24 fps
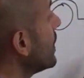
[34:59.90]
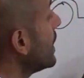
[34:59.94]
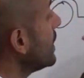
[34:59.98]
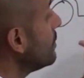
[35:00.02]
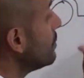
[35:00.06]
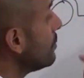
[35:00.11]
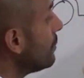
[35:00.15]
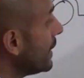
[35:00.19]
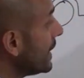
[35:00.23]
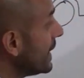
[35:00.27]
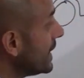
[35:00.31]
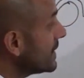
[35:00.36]
been
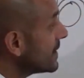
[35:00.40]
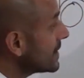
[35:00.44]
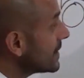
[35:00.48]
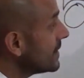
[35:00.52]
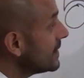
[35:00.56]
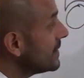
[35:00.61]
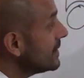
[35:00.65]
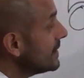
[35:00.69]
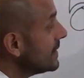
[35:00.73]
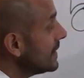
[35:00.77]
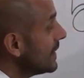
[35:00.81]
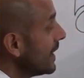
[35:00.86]

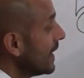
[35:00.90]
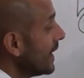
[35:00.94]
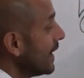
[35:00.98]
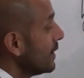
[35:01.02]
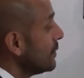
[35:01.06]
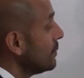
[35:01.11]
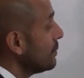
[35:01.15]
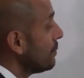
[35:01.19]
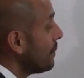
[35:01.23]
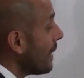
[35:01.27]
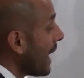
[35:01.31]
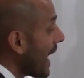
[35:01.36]
beaten
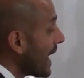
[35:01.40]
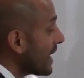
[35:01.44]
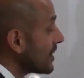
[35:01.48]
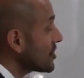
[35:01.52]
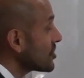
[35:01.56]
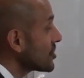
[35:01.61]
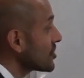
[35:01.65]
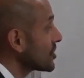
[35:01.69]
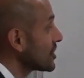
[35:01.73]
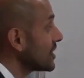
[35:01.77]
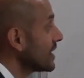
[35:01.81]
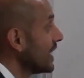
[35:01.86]
and
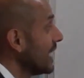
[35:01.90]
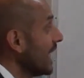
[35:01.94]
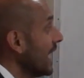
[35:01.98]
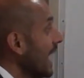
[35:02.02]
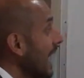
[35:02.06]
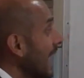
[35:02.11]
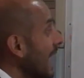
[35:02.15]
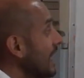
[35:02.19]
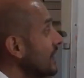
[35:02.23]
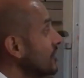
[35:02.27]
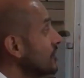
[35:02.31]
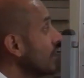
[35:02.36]
bashed.
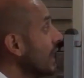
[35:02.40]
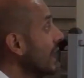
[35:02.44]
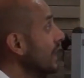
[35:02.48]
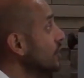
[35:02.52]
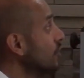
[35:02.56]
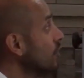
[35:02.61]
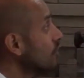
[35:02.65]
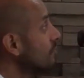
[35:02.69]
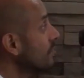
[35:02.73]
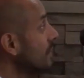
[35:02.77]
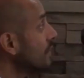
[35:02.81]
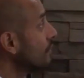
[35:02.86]
And now
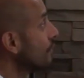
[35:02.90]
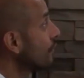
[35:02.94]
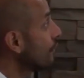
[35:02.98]
you've been